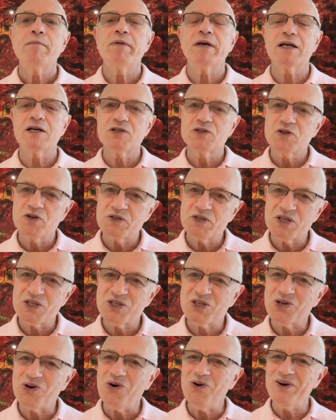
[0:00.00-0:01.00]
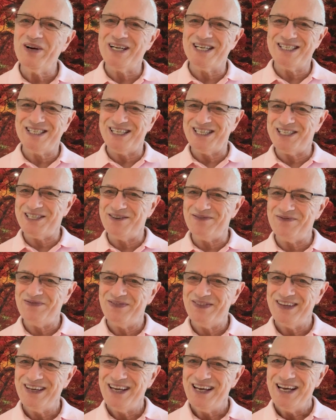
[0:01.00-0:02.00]
Because there's a scoring system.
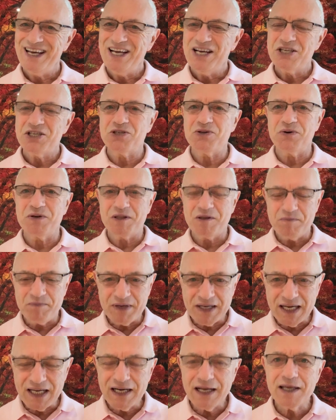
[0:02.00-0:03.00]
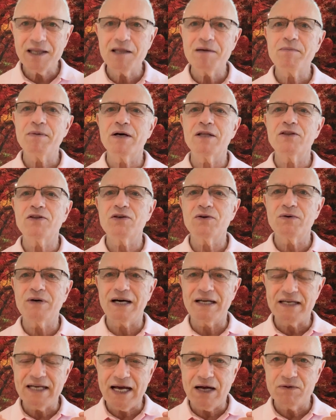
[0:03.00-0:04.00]
So at the beginning of the month, you
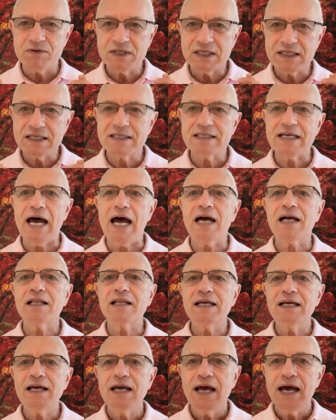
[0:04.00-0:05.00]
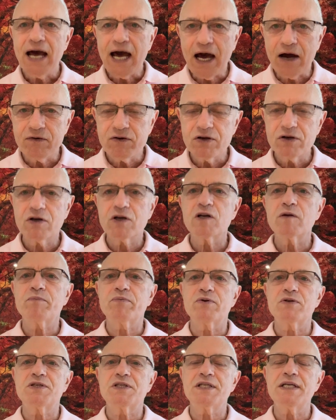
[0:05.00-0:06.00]
announce exactly how you're going to
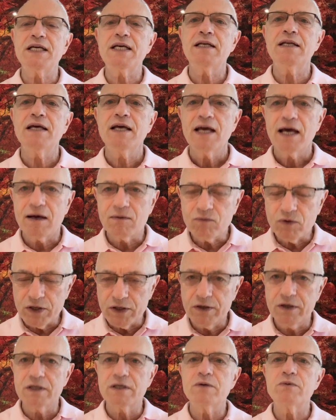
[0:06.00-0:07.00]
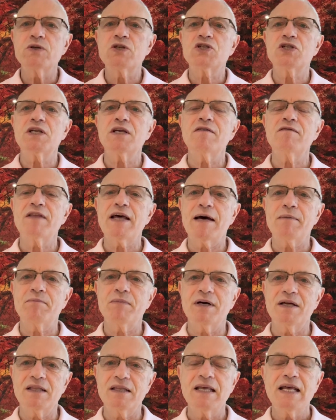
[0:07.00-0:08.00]
proceed and what you're going to achieve that
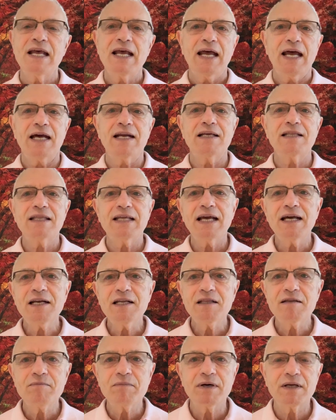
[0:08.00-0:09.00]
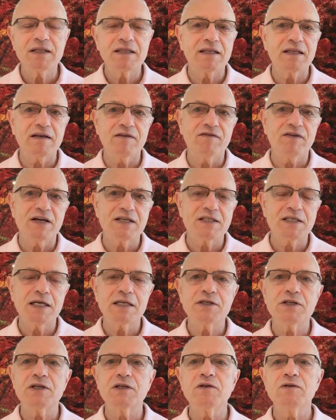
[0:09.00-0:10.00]
month. And at the end of the month, if I
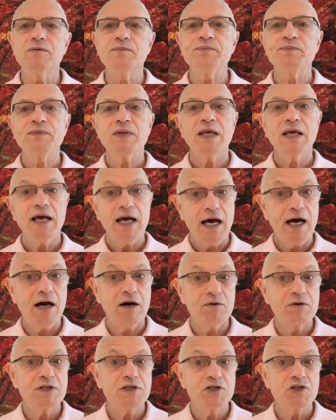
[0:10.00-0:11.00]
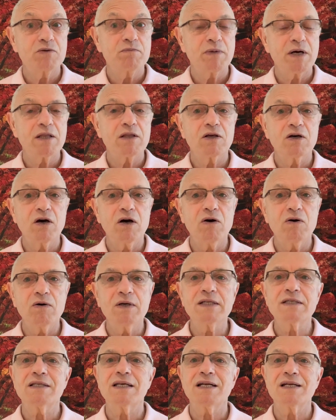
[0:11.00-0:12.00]
said to you, how did your month go?
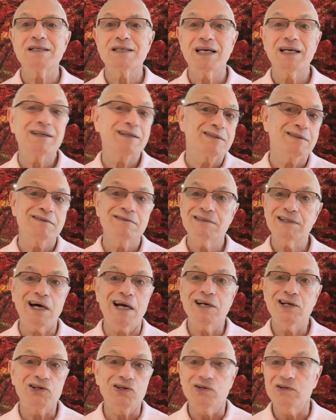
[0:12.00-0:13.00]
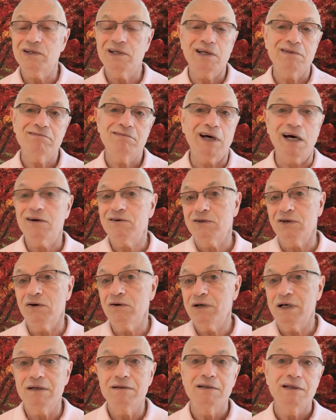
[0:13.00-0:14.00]
Instead of saying, oh, kind of good, I don't know,
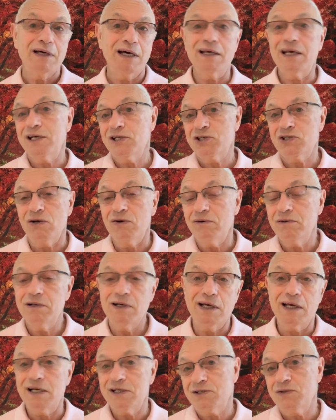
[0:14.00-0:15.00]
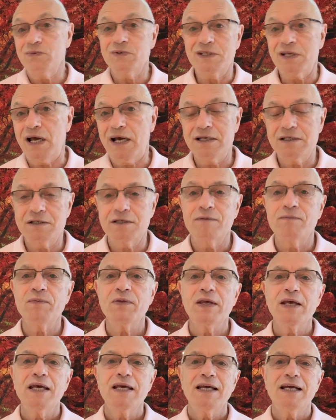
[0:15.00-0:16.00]
I guess so, I guess it was nice.
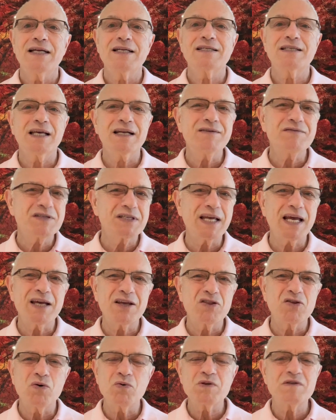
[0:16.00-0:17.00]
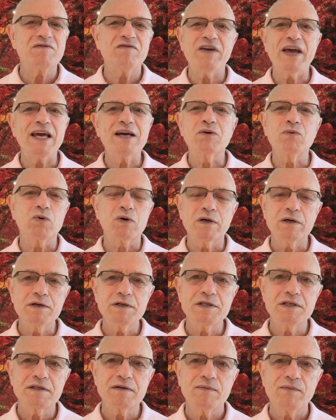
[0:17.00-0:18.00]
Instead of saying those vague
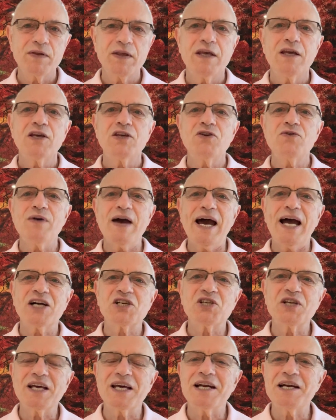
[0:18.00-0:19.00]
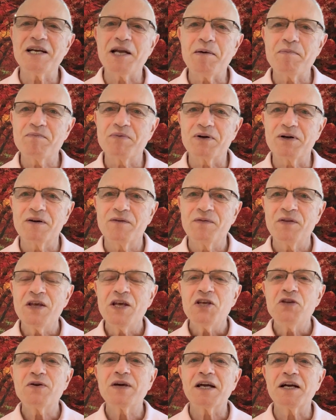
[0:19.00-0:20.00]
words, you actually get a number.
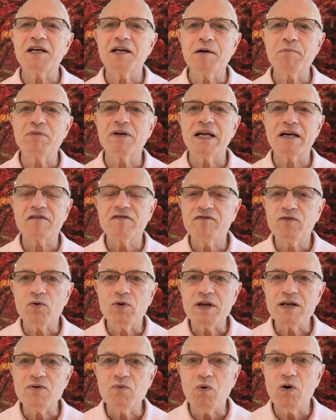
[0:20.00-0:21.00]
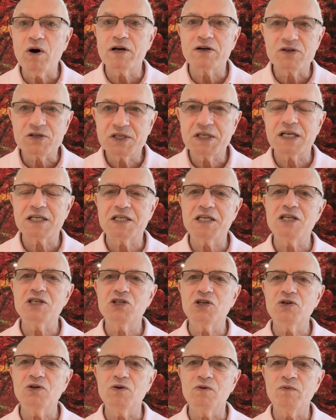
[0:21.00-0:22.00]
You get a number like 41 or
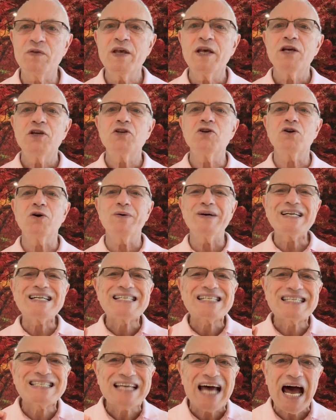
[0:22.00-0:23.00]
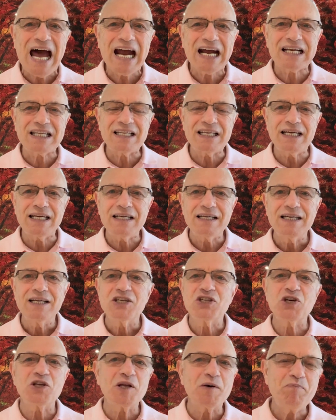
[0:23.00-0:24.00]
62. You know exactly
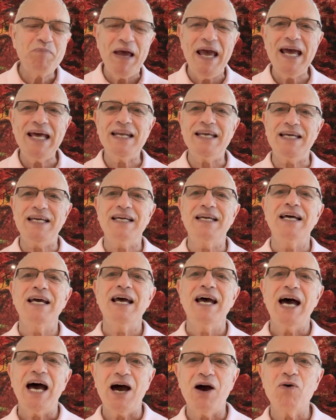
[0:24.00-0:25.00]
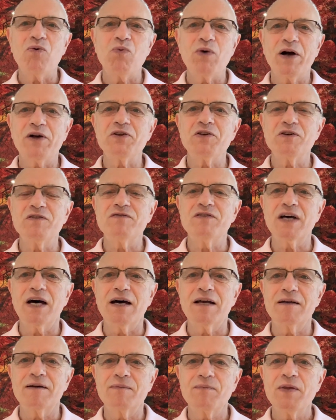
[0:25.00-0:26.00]
to the penny how well you've
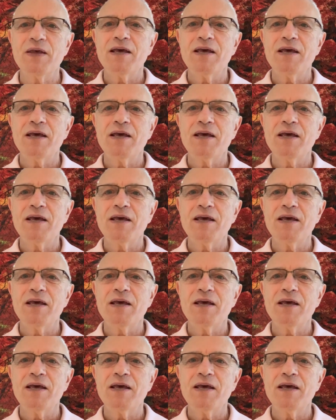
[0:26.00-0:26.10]
done.